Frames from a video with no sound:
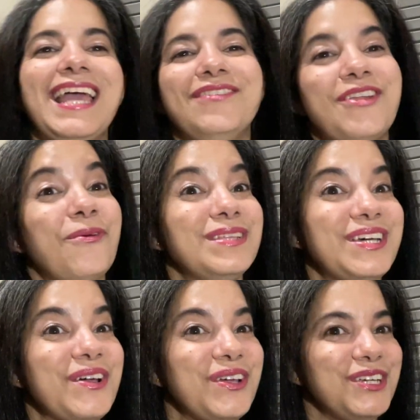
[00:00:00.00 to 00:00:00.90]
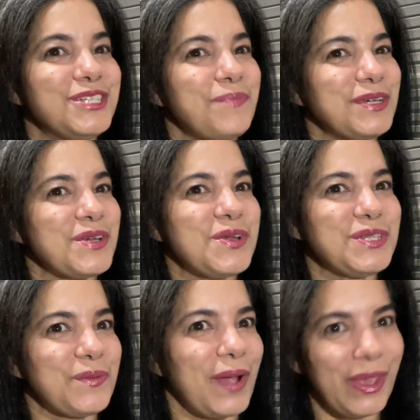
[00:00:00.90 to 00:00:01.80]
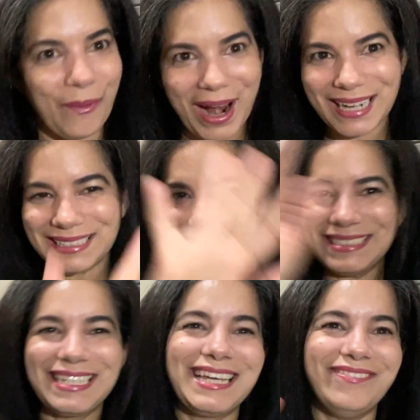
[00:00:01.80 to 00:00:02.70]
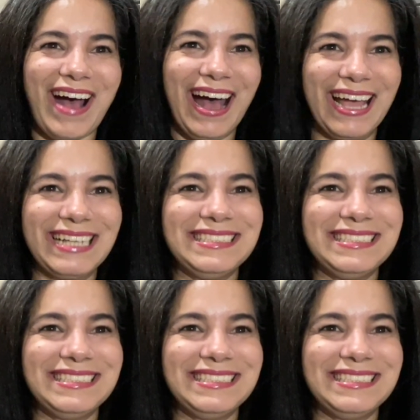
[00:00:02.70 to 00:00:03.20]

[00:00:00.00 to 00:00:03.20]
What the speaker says: If no one told you, you're special just the way you are. Goodbye.